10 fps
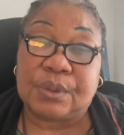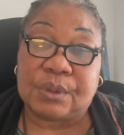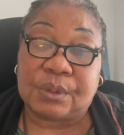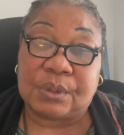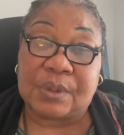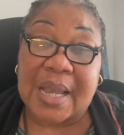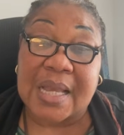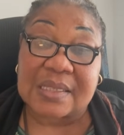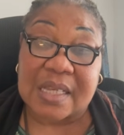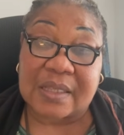to
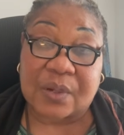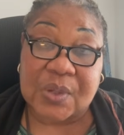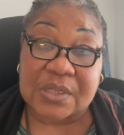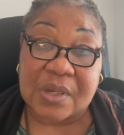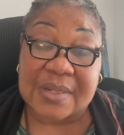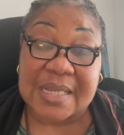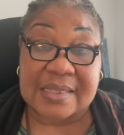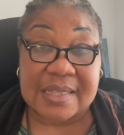answer the question as